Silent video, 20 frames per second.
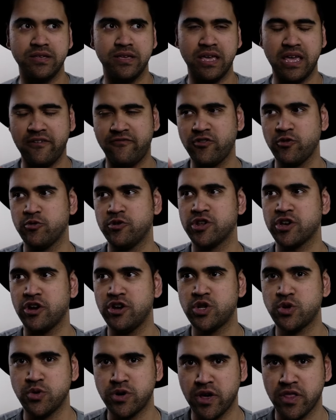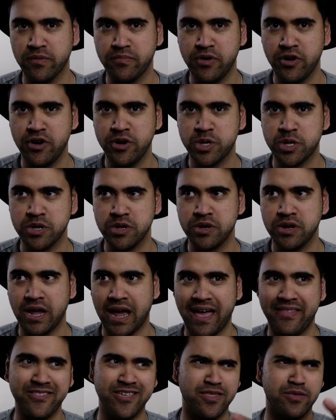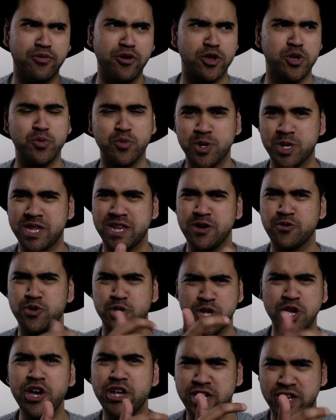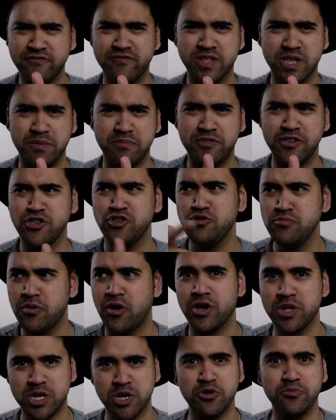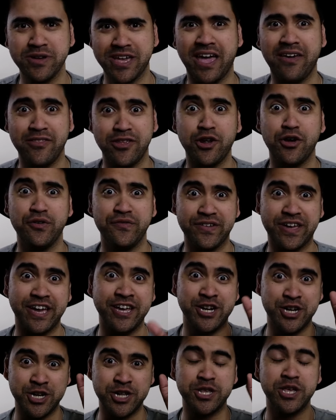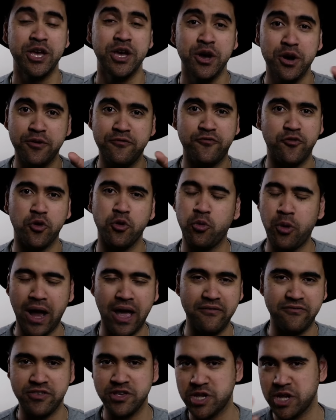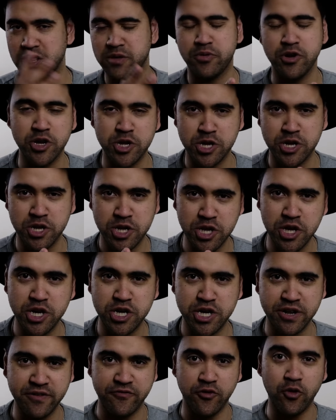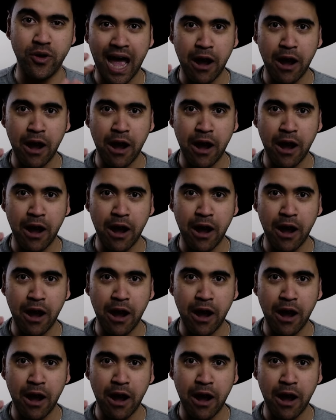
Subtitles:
If you were to go to another person and the other person was still searching for something, you might still be getting the notifications for whatever this other person is searching for.